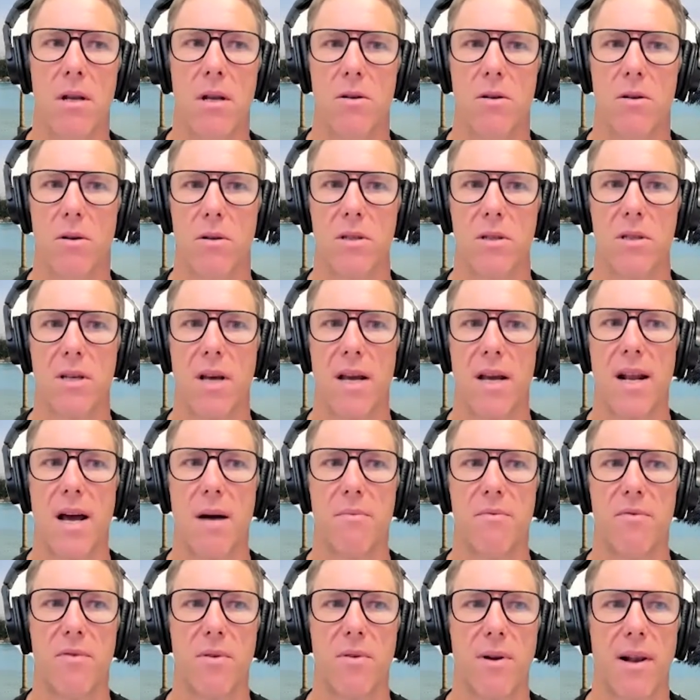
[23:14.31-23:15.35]
Don't sign
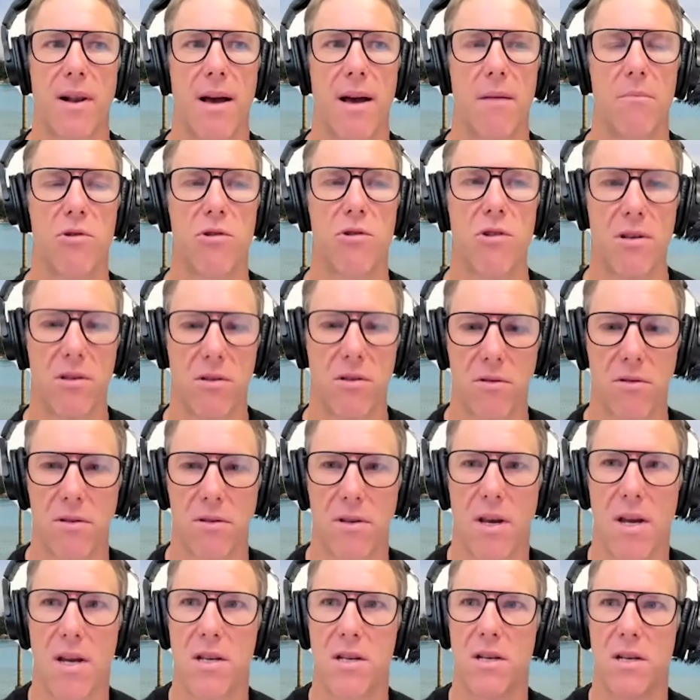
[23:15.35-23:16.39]
up for clubs or
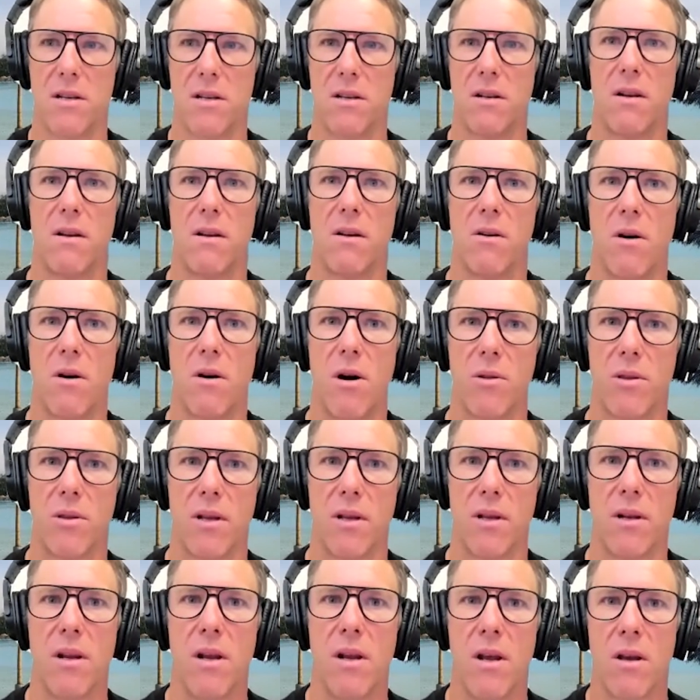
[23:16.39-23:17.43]
associations and go out
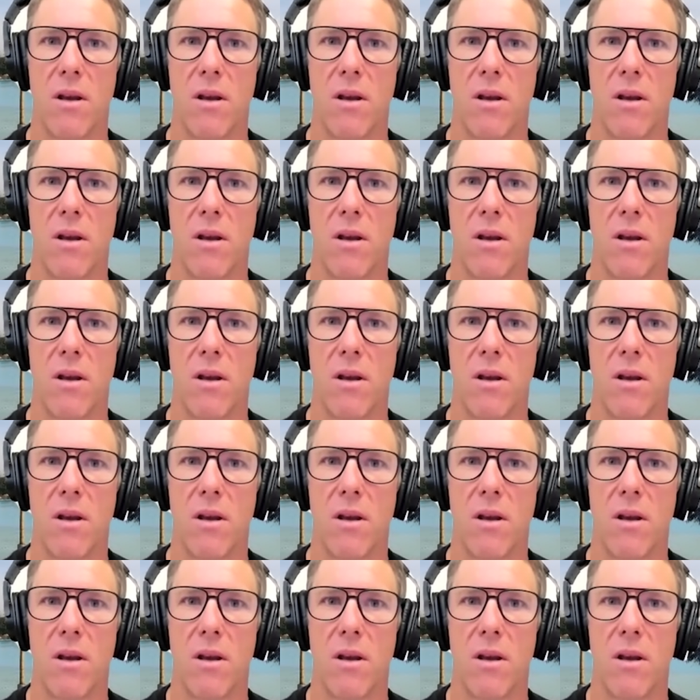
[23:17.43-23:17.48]
and